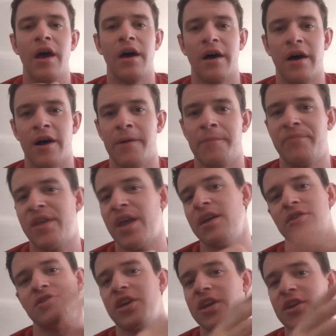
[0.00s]
uh, kind
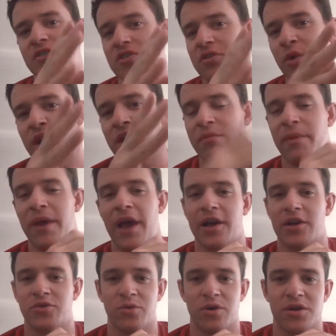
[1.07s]
of change the way the
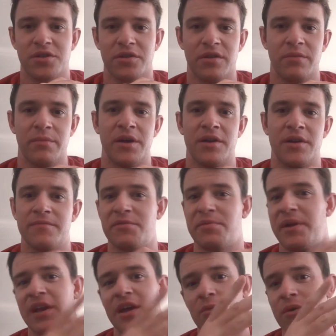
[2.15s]
package works a little bit
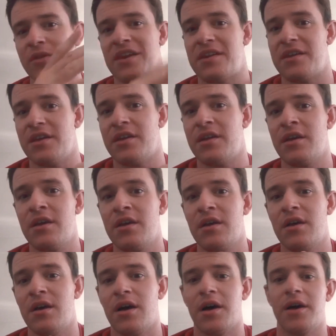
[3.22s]
depending on what they need.
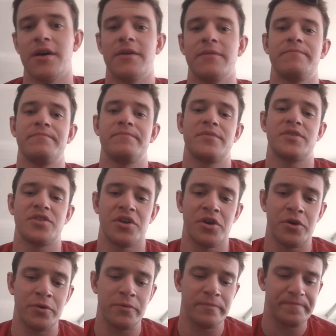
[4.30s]
Um,
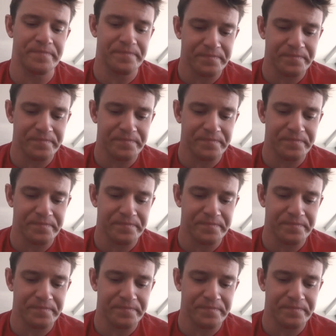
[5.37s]
so